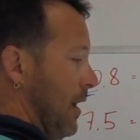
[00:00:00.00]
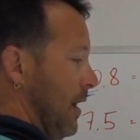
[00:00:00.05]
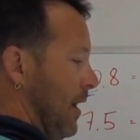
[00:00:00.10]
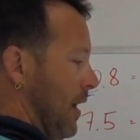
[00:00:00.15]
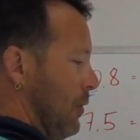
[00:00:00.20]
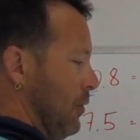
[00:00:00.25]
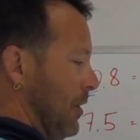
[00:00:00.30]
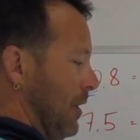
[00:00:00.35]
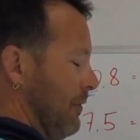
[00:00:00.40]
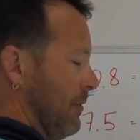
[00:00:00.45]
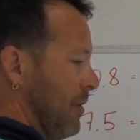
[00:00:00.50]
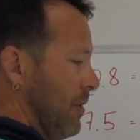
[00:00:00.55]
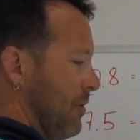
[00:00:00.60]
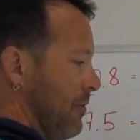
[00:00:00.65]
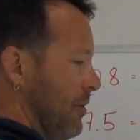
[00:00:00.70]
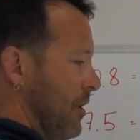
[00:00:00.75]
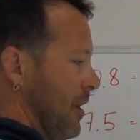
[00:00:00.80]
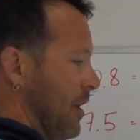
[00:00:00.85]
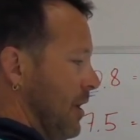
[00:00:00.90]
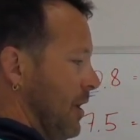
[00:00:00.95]
I would have
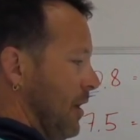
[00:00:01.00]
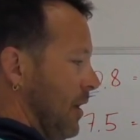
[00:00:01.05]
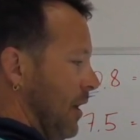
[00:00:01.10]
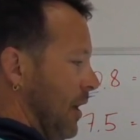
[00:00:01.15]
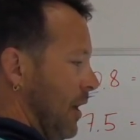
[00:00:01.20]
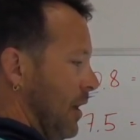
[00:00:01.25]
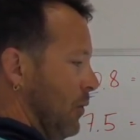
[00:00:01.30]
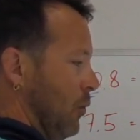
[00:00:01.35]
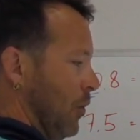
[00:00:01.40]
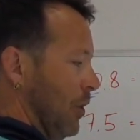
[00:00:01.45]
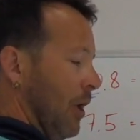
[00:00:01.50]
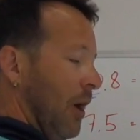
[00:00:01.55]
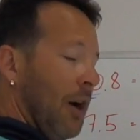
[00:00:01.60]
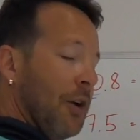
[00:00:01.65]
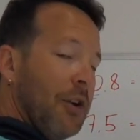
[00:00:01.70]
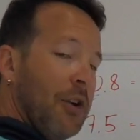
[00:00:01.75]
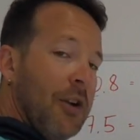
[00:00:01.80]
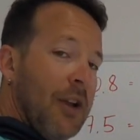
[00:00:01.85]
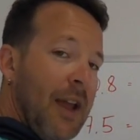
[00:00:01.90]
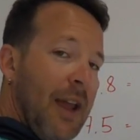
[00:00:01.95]
3 and
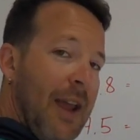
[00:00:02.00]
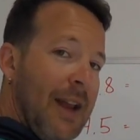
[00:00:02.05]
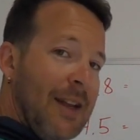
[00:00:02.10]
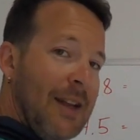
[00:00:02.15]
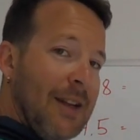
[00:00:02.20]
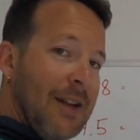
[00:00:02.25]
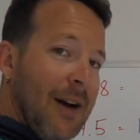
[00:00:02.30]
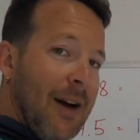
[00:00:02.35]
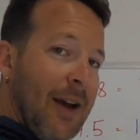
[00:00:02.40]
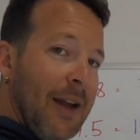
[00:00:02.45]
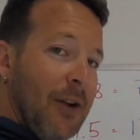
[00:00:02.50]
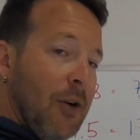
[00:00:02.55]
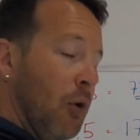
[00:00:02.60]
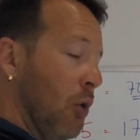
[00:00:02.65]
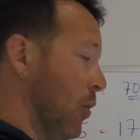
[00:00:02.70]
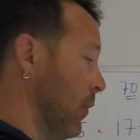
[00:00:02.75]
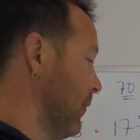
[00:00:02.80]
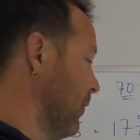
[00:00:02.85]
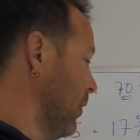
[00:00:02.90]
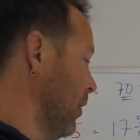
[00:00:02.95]
189
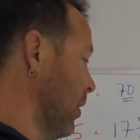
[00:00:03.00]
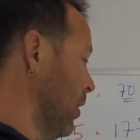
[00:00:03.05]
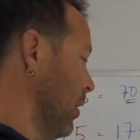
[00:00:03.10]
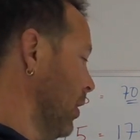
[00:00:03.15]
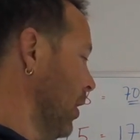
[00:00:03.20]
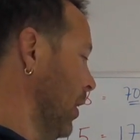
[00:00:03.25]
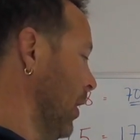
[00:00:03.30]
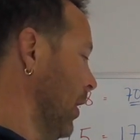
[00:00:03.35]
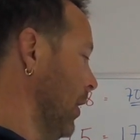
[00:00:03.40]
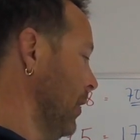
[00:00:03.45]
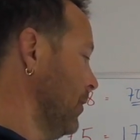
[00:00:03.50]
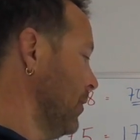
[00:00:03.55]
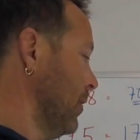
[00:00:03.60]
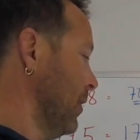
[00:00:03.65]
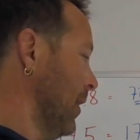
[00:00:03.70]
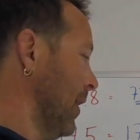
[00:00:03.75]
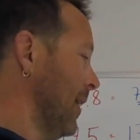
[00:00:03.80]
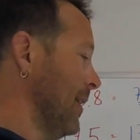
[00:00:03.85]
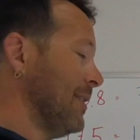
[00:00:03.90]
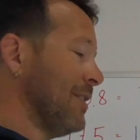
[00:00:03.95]
over
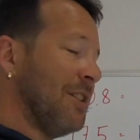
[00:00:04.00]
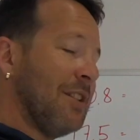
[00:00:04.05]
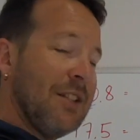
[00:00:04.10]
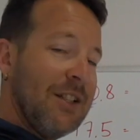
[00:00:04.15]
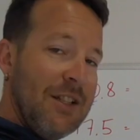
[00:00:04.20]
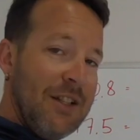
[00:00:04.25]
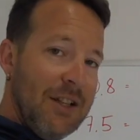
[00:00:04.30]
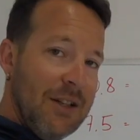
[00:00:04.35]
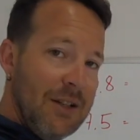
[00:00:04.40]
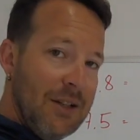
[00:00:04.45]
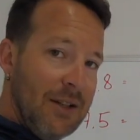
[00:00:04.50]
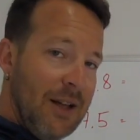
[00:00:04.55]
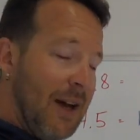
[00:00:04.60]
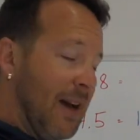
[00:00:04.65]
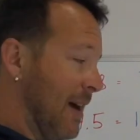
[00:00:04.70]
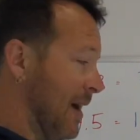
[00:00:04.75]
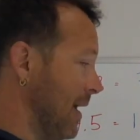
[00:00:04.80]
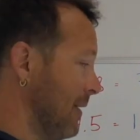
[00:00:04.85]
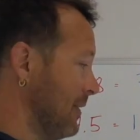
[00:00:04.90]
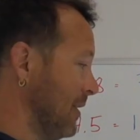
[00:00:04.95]
100. I still
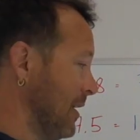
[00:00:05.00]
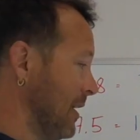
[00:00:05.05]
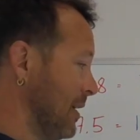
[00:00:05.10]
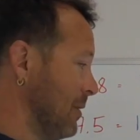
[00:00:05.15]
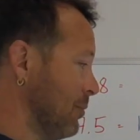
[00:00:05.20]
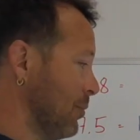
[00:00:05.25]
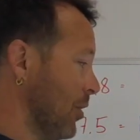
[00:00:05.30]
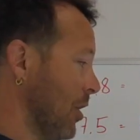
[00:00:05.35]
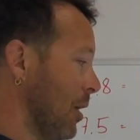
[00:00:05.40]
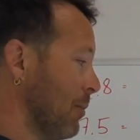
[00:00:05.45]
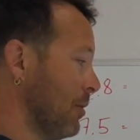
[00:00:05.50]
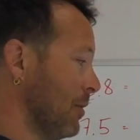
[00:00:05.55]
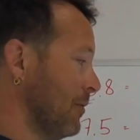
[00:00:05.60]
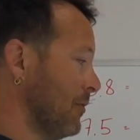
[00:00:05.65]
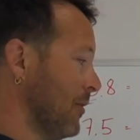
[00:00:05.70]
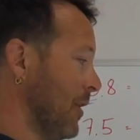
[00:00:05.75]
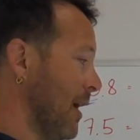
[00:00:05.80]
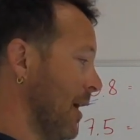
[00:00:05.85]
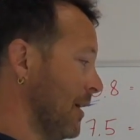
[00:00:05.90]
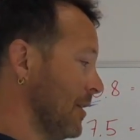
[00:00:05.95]
have an improper
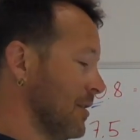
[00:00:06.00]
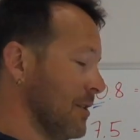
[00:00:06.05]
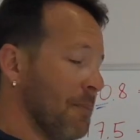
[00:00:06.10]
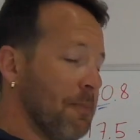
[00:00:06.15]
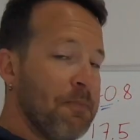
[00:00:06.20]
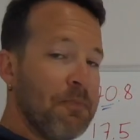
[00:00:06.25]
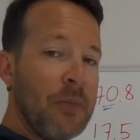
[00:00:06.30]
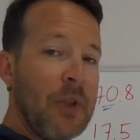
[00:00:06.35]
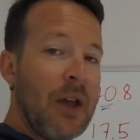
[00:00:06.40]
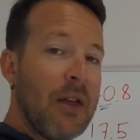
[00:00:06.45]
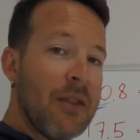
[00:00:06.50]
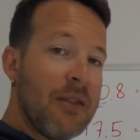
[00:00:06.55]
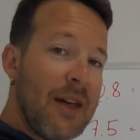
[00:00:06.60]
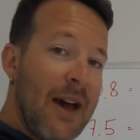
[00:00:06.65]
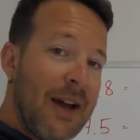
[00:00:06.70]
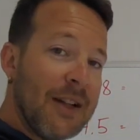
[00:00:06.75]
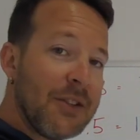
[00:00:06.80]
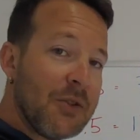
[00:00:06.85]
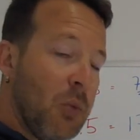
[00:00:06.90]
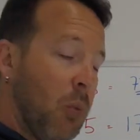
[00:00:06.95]
fraction.
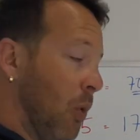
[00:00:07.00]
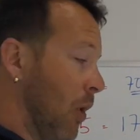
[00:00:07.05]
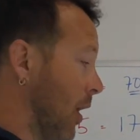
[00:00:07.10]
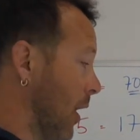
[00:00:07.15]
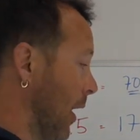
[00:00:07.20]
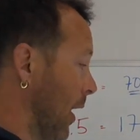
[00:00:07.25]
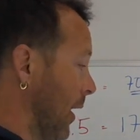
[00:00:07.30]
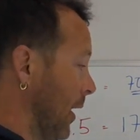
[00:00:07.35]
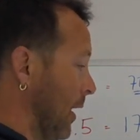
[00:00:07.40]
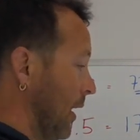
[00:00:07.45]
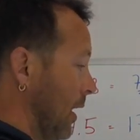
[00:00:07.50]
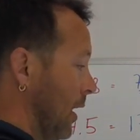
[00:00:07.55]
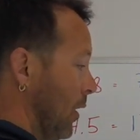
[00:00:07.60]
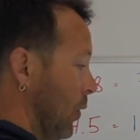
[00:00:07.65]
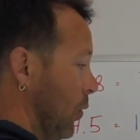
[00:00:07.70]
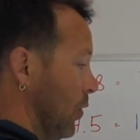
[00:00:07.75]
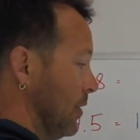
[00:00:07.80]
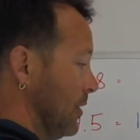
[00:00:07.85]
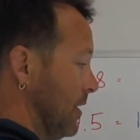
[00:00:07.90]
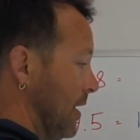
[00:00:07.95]
That's why
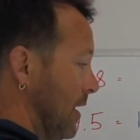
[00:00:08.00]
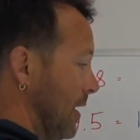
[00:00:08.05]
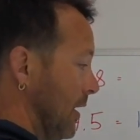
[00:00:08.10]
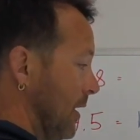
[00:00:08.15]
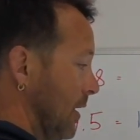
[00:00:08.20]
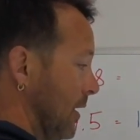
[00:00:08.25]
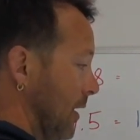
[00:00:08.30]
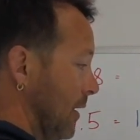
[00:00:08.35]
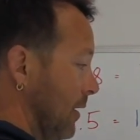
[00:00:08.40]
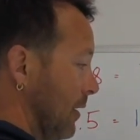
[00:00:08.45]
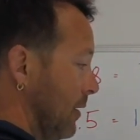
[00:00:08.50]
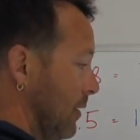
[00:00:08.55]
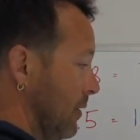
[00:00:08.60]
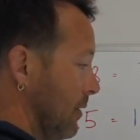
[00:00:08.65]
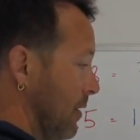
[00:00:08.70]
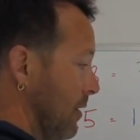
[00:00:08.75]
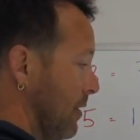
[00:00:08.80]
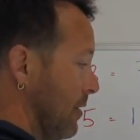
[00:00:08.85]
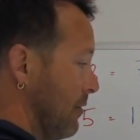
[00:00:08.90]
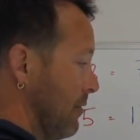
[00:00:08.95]
we're taking
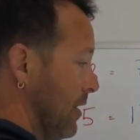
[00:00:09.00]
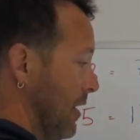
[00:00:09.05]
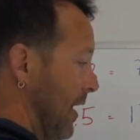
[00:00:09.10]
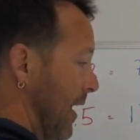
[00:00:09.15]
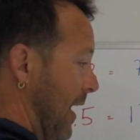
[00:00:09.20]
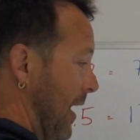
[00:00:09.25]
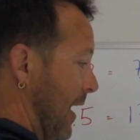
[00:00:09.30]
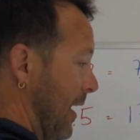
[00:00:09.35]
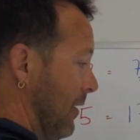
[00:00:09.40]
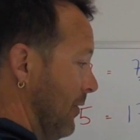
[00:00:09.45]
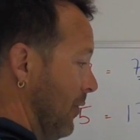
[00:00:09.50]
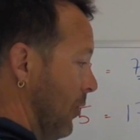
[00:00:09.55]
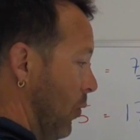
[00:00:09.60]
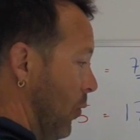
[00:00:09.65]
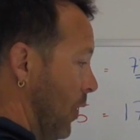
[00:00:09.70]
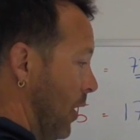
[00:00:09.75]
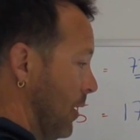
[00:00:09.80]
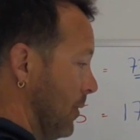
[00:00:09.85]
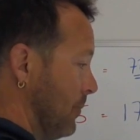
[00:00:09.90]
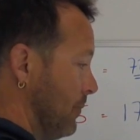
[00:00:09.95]
the 3 and the
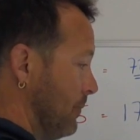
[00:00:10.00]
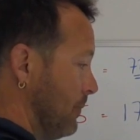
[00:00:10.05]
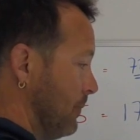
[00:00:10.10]
1.